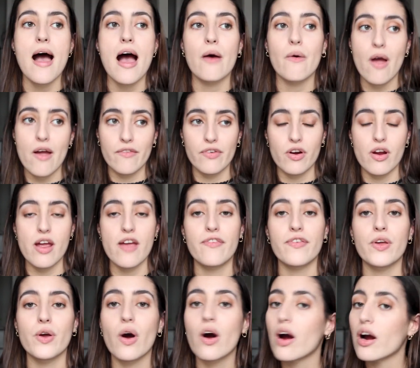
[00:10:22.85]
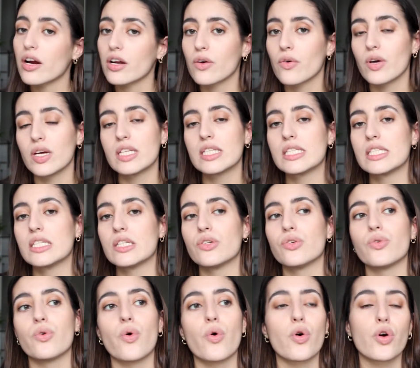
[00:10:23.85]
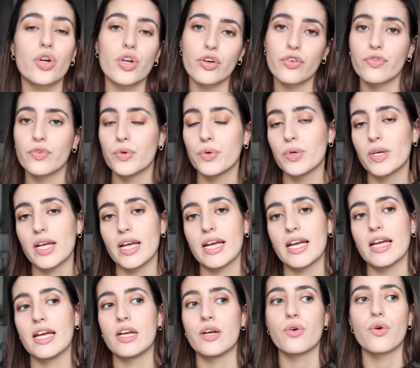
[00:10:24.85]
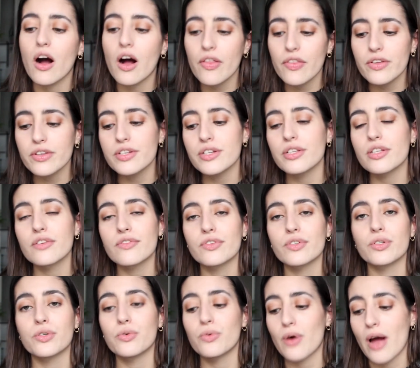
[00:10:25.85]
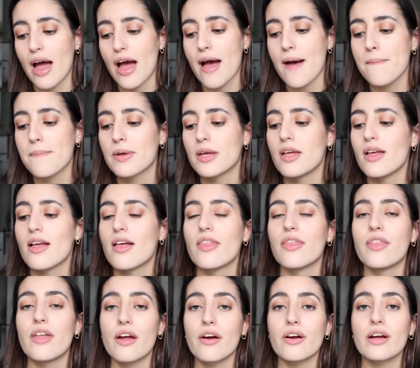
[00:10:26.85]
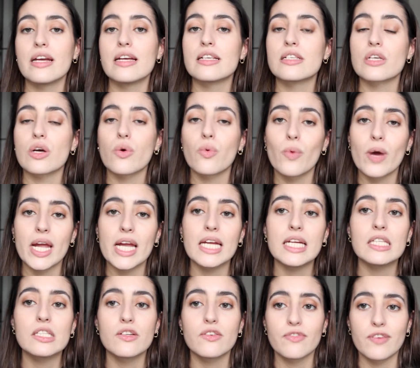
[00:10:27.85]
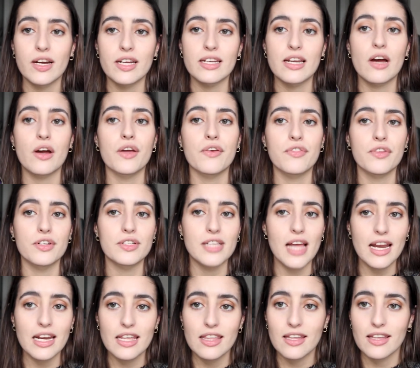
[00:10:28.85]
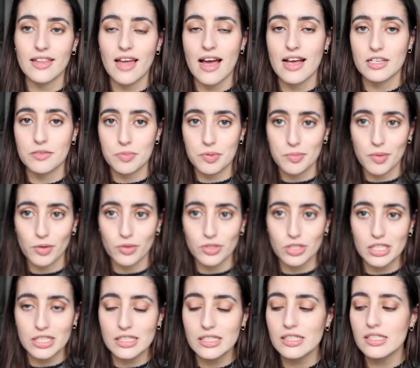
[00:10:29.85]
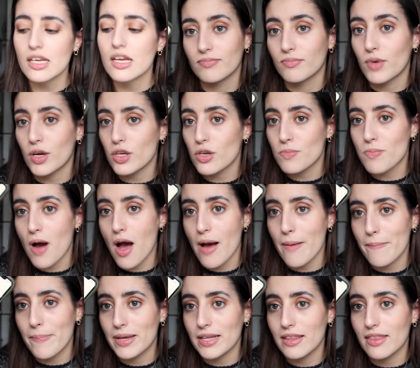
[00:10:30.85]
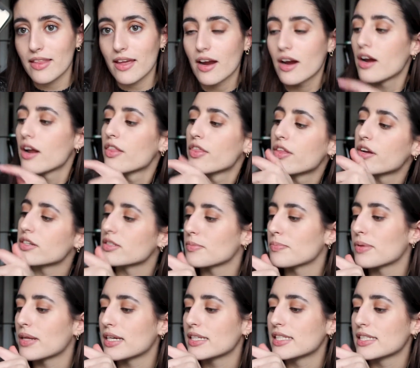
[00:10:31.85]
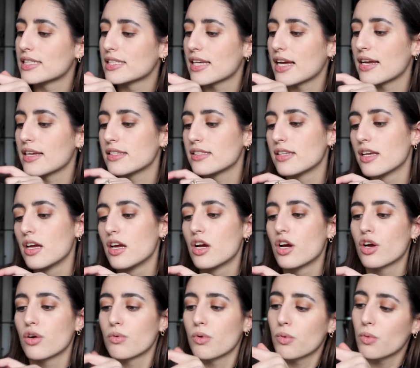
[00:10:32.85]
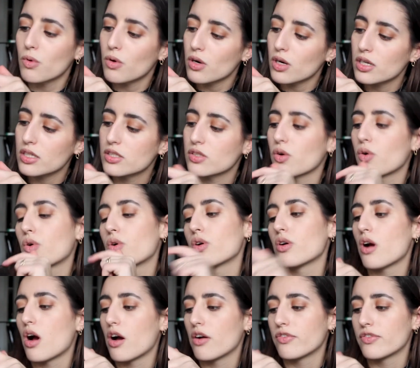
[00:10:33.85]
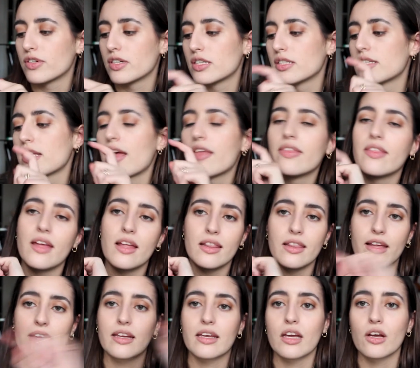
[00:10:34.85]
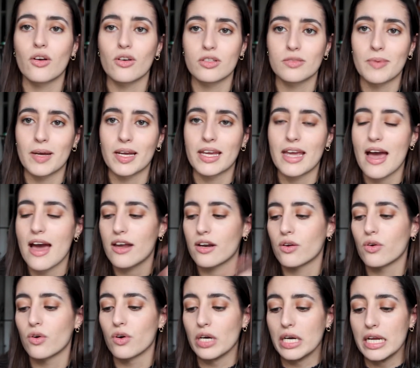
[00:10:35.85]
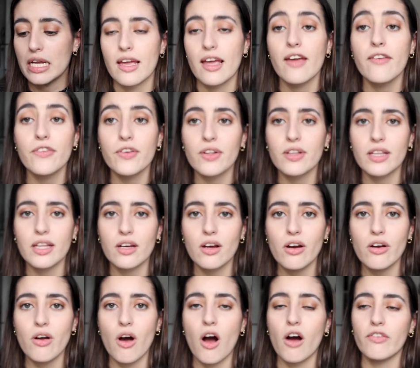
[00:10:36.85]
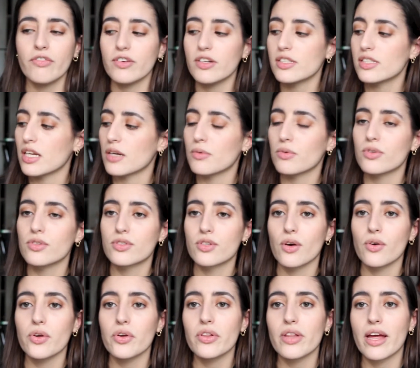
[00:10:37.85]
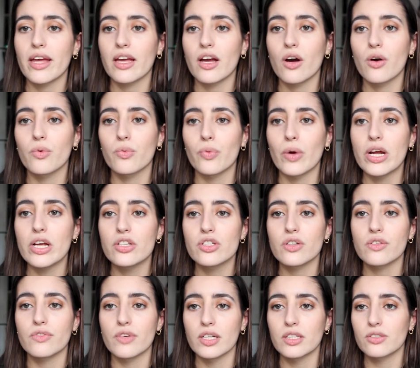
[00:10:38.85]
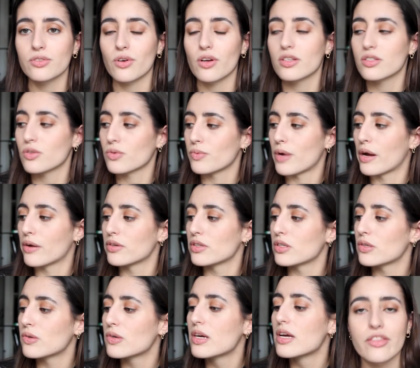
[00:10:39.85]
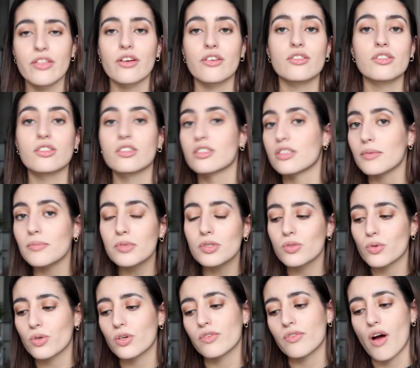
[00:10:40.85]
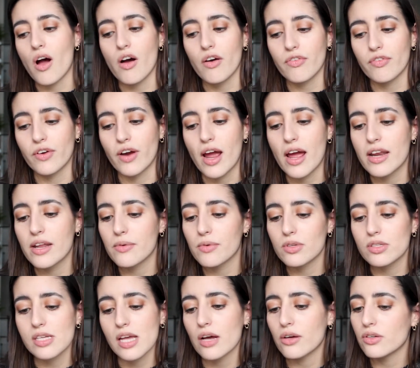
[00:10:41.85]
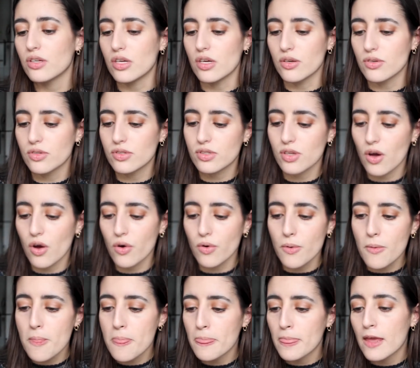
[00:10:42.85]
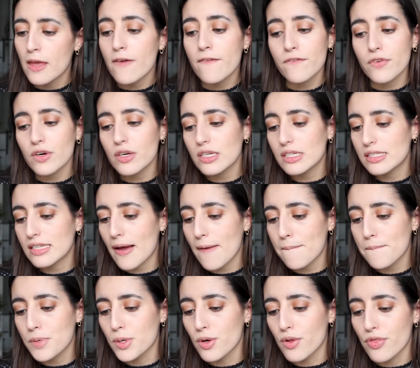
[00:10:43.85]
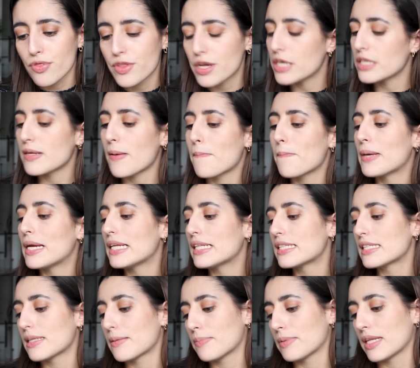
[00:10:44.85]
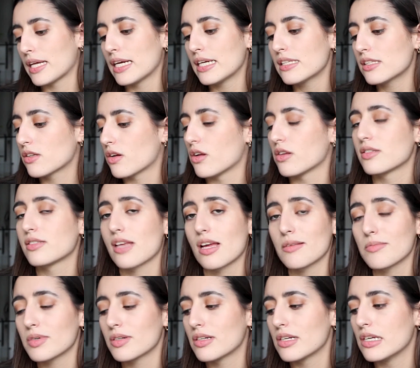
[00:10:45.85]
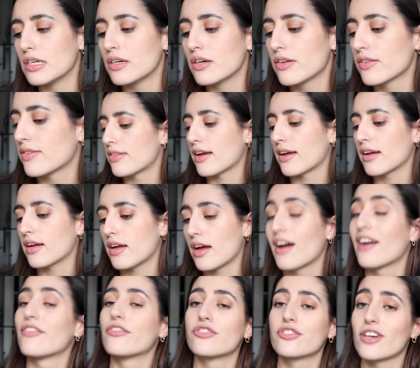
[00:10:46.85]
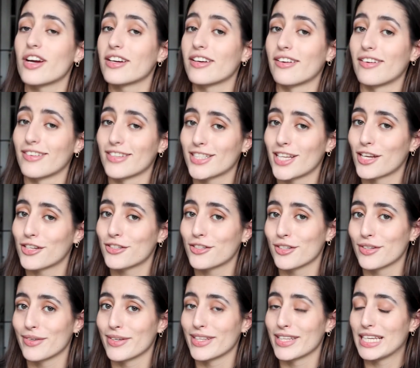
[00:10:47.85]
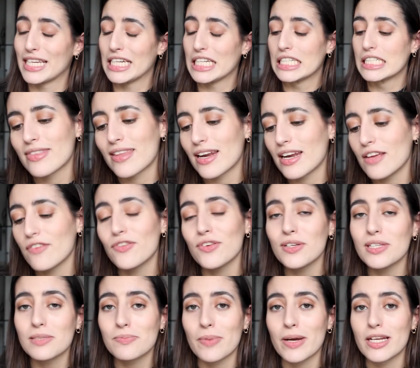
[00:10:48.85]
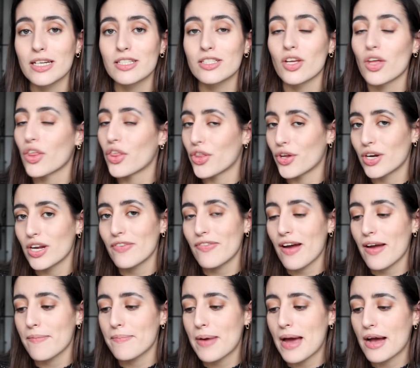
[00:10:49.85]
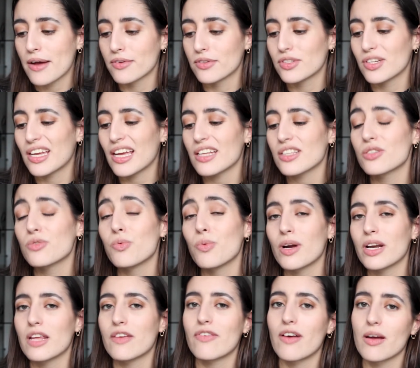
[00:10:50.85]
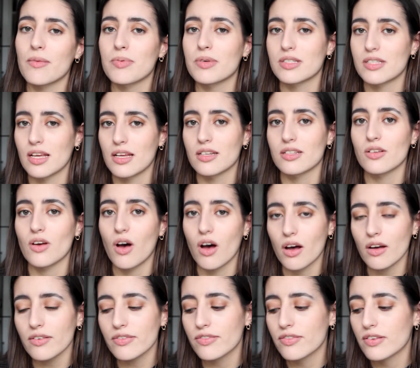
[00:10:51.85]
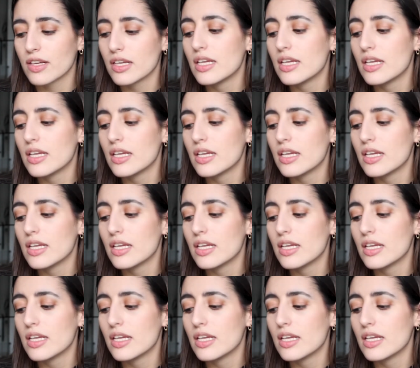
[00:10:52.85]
However, if you are going to order food in on the Deliveroo app, there is a way to find out if there's anything that has promotions. When you pop in there, there's a place that says rewards or offers, and then like it goes by category. If you click on offers, it will show you like a range of restaurants around you. There's some sort of offer and it will tell you. So for example, there's a pizza place called San Marino that I've tried and it's actually really good. That if you spend £35, you get 25% off.